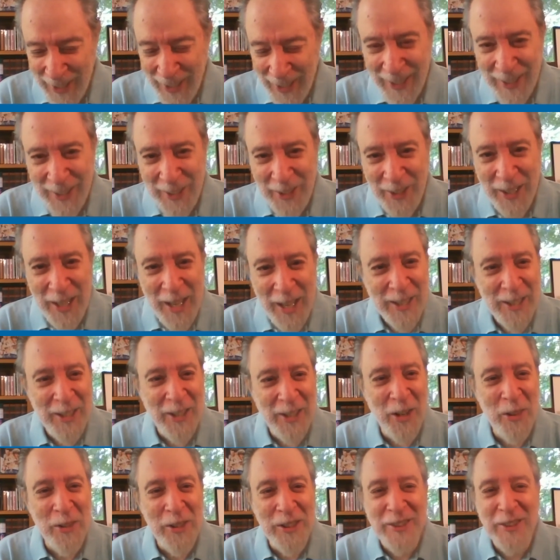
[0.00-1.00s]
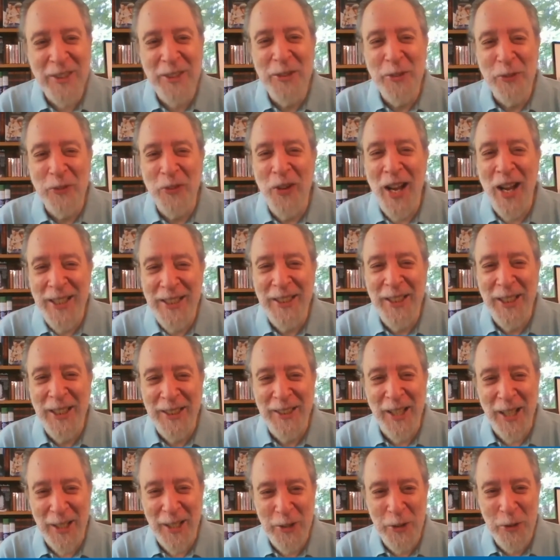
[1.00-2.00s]
You know, this is frightening
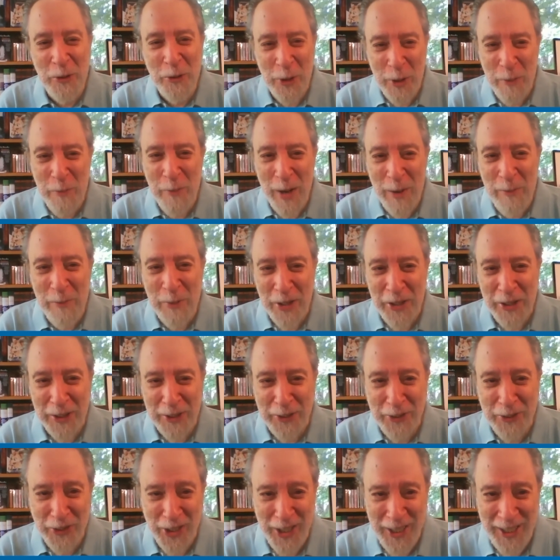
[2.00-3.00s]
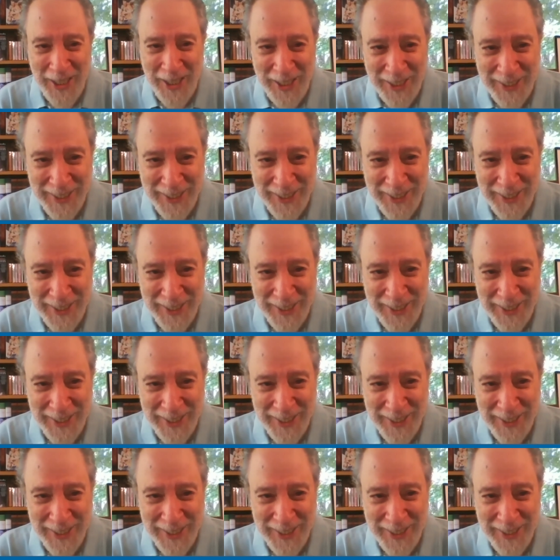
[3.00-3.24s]
that you remember these things.